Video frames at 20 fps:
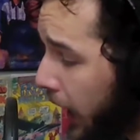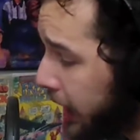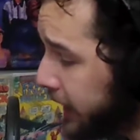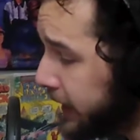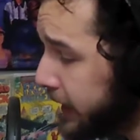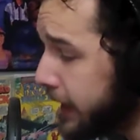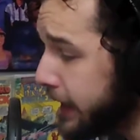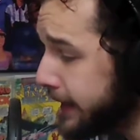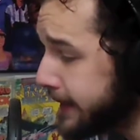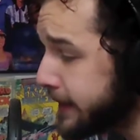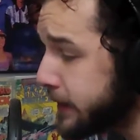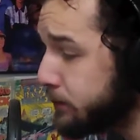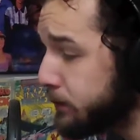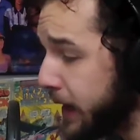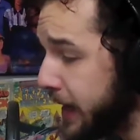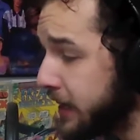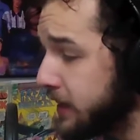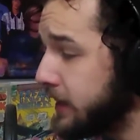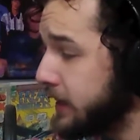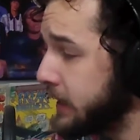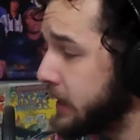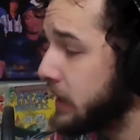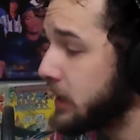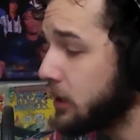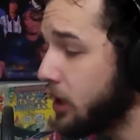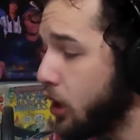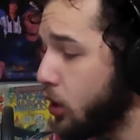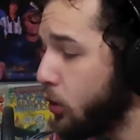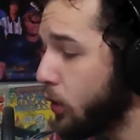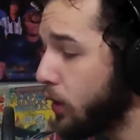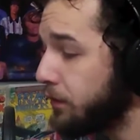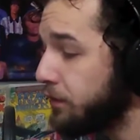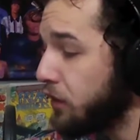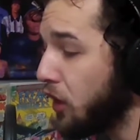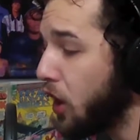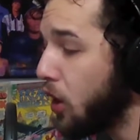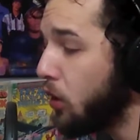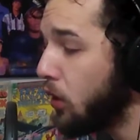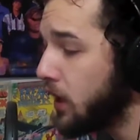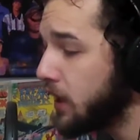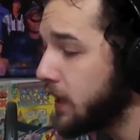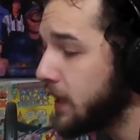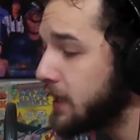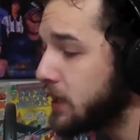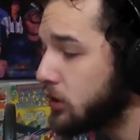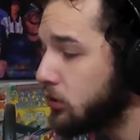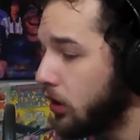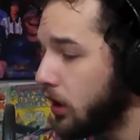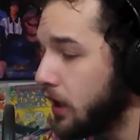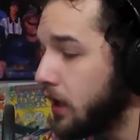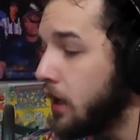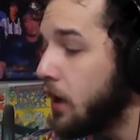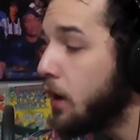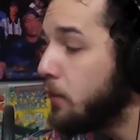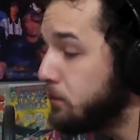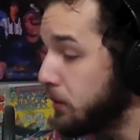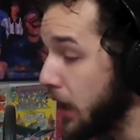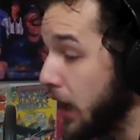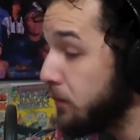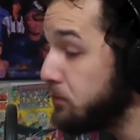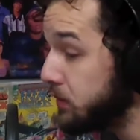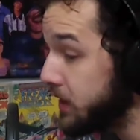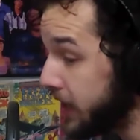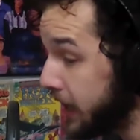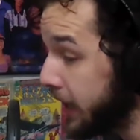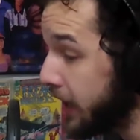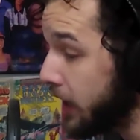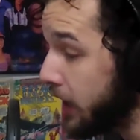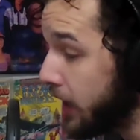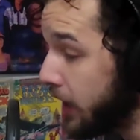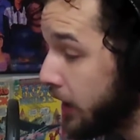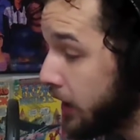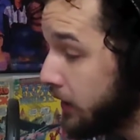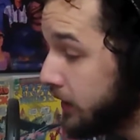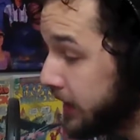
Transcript: I didn't expect this slower flow on this one, but I'm digging it.